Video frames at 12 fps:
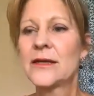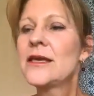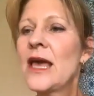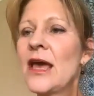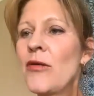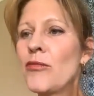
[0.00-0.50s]

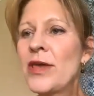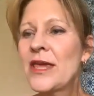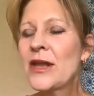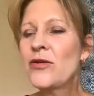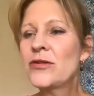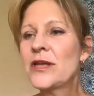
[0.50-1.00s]
Yeah, we
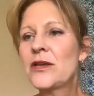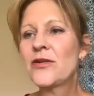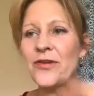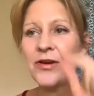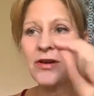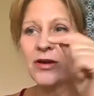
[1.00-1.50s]
can only, you're
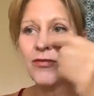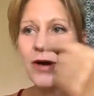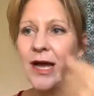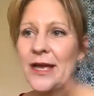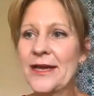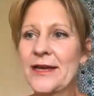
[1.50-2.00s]
very
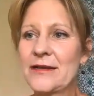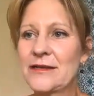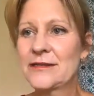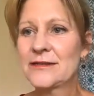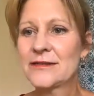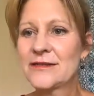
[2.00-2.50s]
quiet.
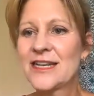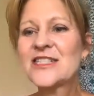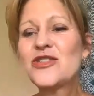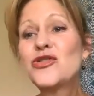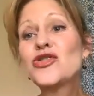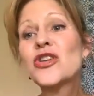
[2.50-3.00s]

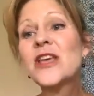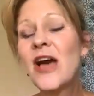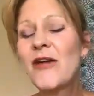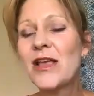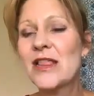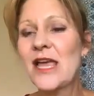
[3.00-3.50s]
It's usually
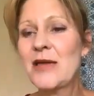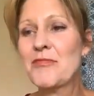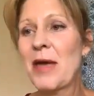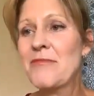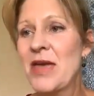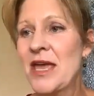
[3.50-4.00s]
how I like
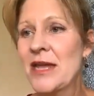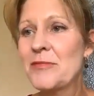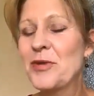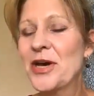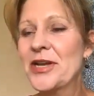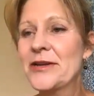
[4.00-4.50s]
my men,
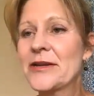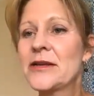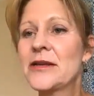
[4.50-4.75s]
but